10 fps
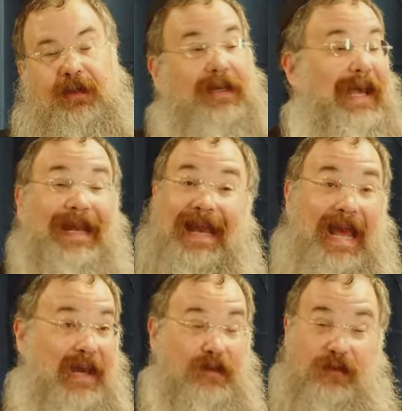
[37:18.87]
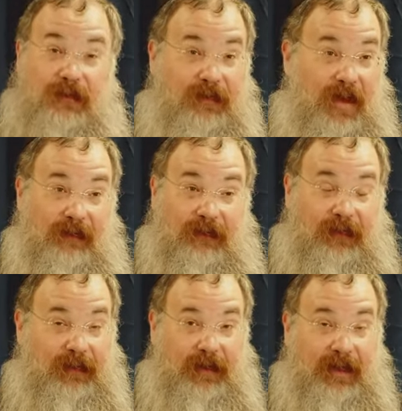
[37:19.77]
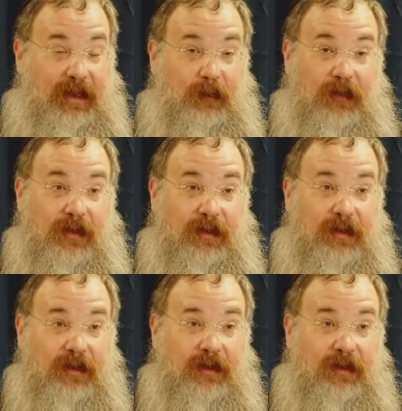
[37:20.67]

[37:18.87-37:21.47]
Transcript: You can't add new stuff anymore,